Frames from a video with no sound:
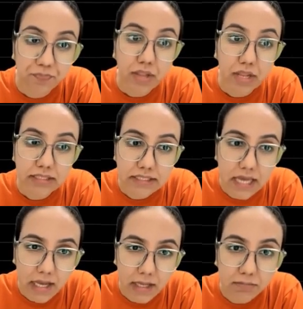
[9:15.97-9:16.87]

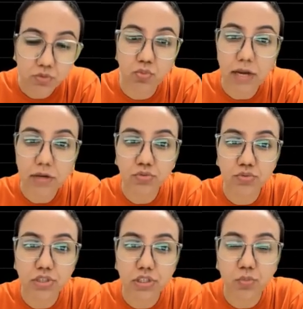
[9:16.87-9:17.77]
times 1 over
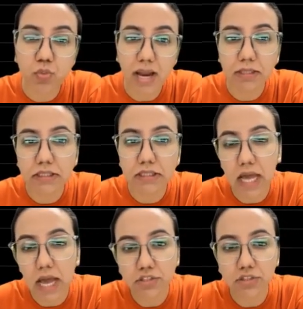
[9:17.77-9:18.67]
1 plus
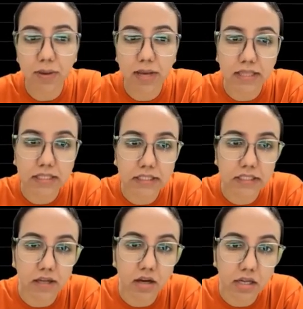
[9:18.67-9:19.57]
tan square theta